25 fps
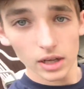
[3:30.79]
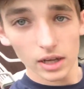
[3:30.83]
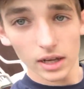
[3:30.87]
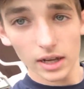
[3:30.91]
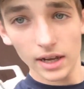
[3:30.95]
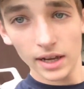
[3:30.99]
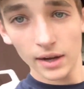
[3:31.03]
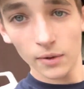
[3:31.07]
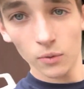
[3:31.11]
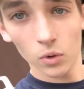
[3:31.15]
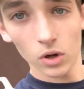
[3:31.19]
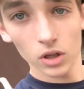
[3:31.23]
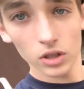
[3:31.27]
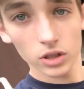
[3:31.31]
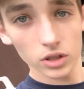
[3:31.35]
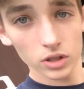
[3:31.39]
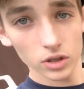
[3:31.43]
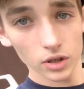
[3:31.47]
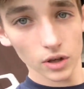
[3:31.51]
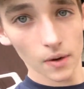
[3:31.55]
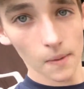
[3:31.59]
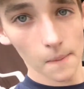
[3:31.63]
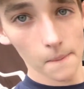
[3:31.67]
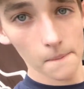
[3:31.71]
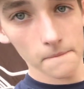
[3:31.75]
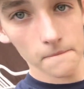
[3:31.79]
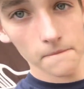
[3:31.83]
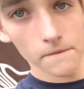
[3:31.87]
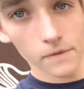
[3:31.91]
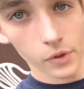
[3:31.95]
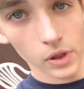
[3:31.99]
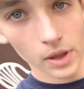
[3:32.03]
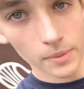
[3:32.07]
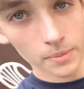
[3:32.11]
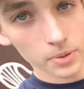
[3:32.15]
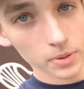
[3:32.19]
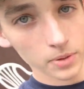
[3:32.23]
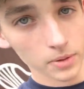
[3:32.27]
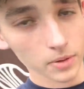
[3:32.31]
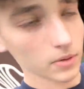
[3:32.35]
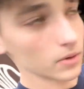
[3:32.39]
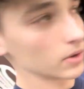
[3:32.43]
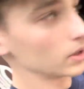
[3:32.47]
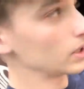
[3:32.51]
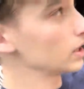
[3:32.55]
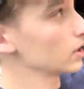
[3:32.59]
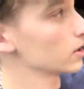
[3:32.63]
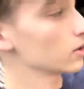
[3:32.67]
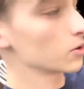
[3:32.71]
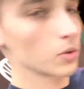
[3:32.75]
it wants to flip
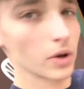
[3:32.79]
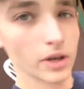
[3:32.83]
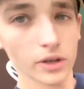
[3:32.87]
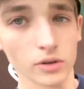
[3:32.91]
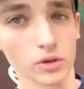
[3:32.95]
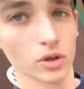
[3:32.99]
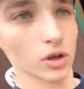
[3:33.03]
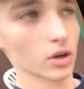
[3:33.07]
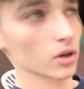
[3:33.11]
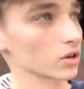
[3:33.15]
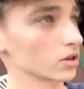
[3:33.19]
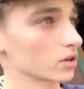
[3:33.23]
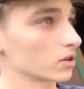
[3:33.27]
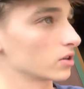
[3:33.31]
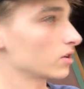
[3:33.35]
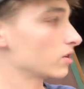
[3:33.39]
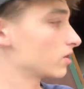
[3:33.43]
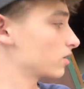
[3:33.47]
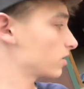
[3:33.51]
either way you turn.